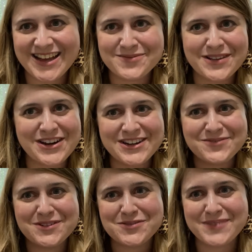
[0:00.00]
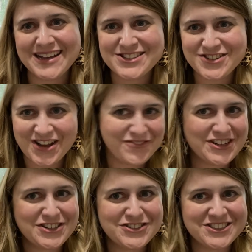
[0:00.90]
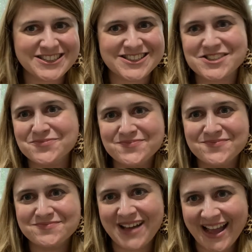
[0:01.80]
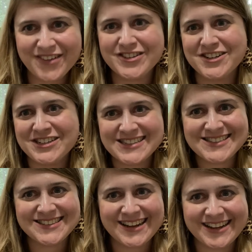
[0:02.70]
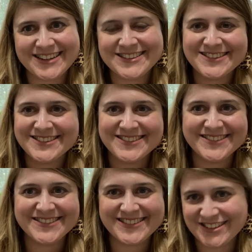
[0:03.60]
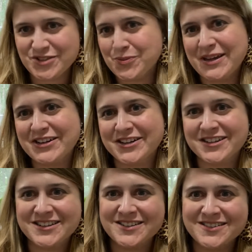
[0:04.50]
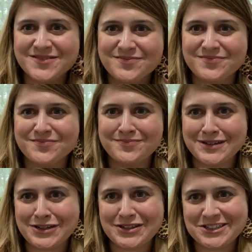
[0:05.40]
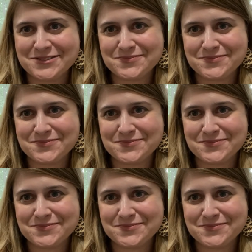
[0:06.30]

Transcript: I'm Lara and welcome back to Confident Notions. I have an earrings today. It's weird, but good.